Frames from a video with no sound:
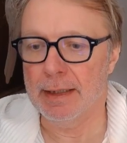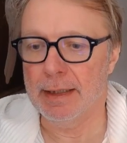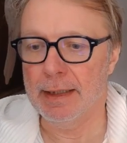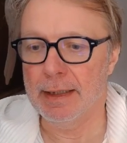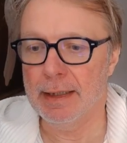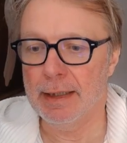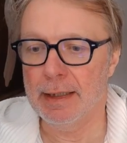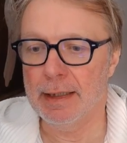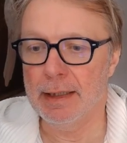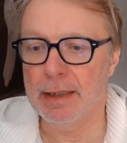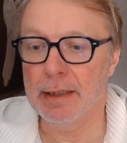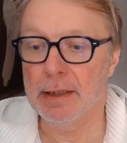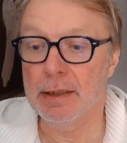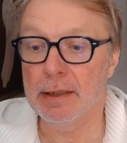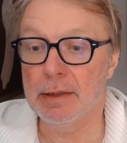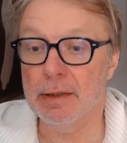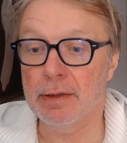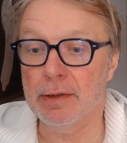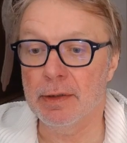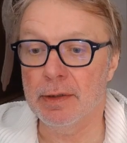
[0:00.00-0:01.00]

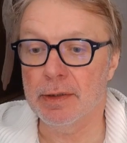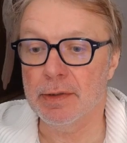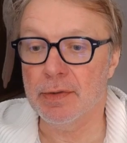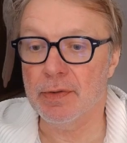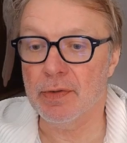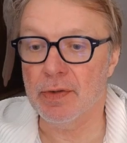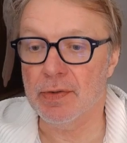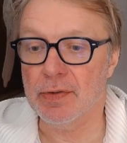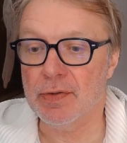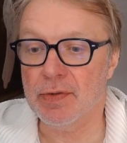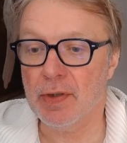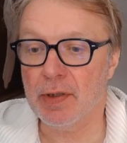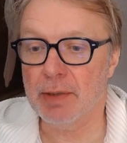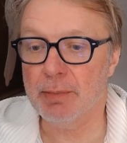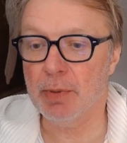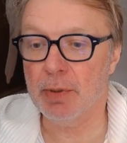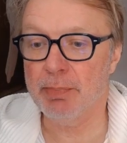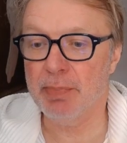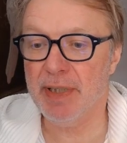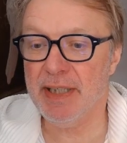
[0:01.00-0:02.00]
and the
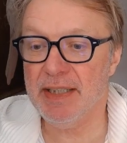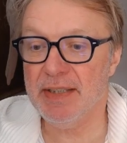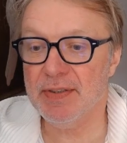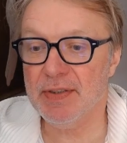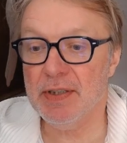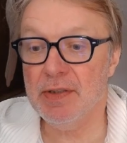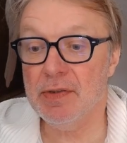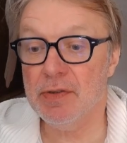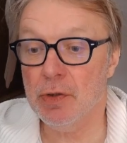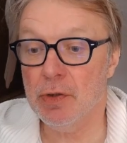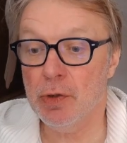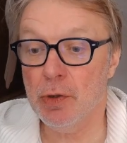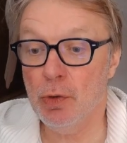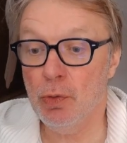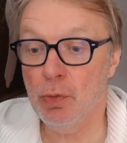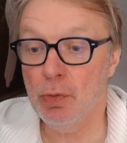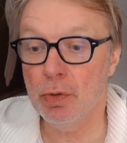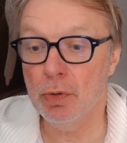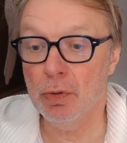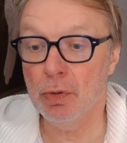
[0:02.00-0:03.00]
Cyber Peace
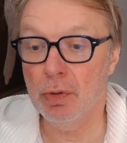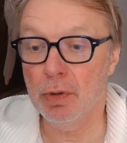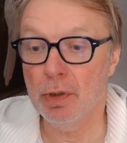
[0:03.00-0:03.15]
Institute,